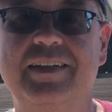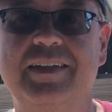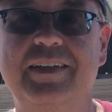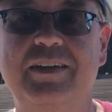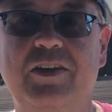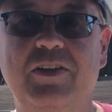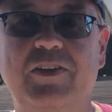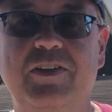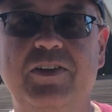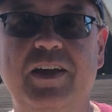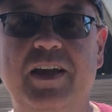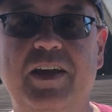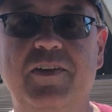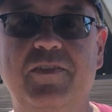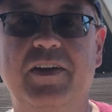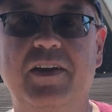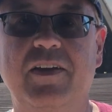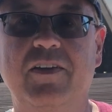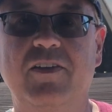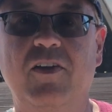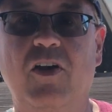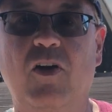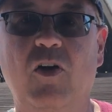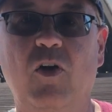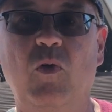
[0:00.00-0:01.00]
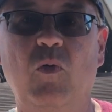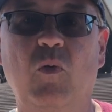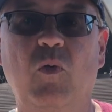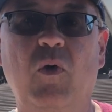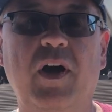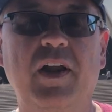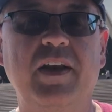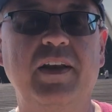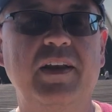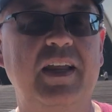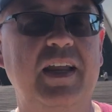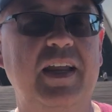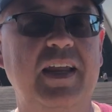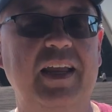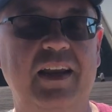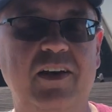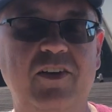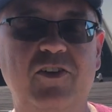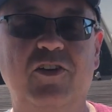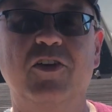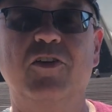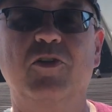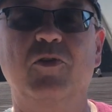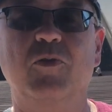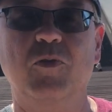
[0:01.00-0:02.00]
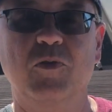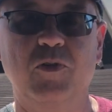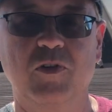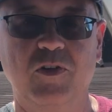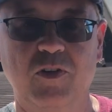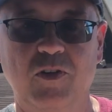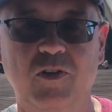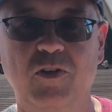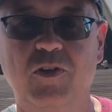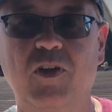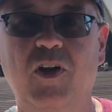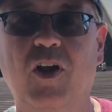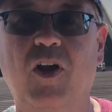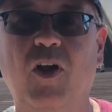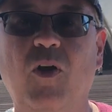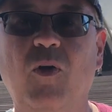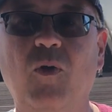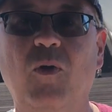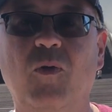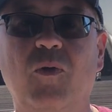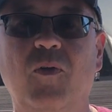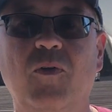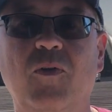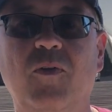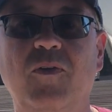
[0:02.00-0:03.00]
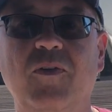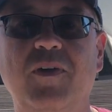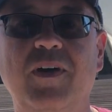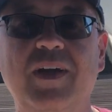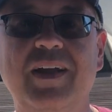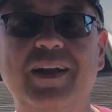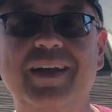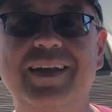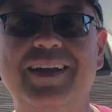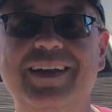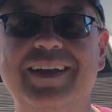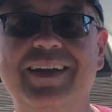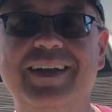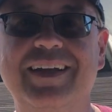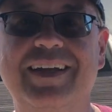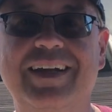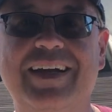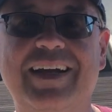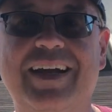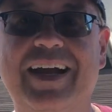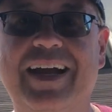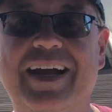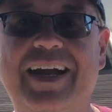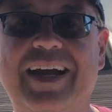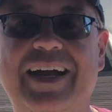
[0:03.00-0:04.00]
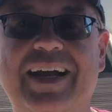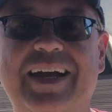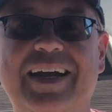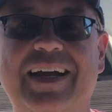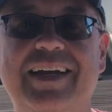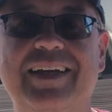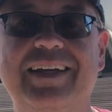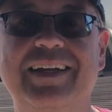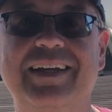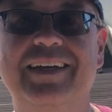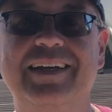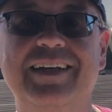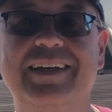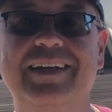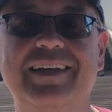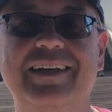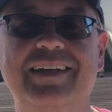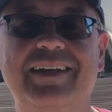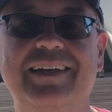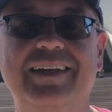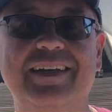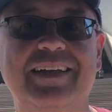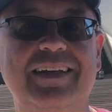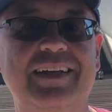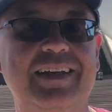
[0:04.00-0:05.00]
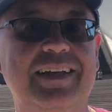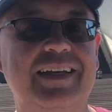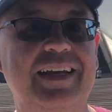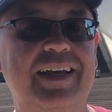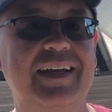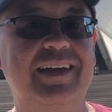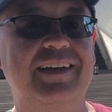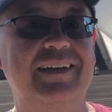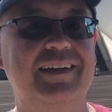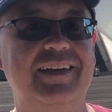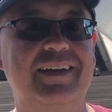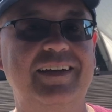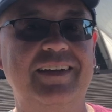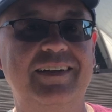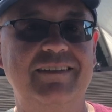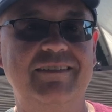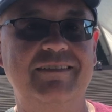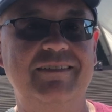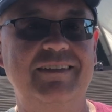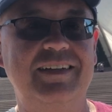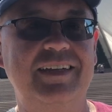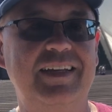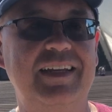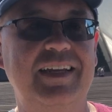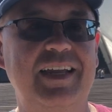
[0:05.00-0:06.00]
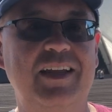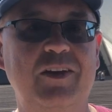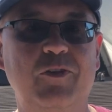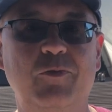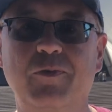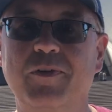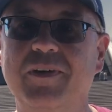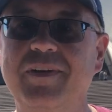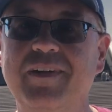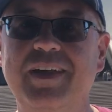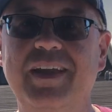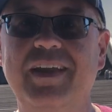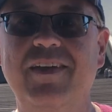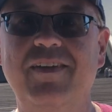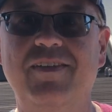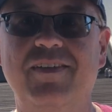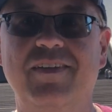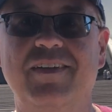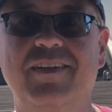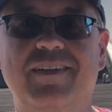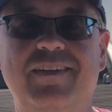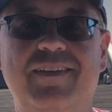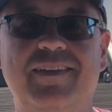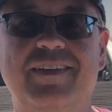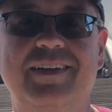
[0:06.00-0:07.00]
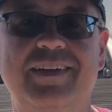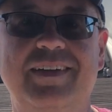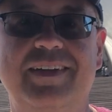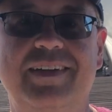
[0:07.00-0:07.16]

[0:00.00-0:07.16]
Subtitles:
You think of it as all one integral whole, and yet it really isn't.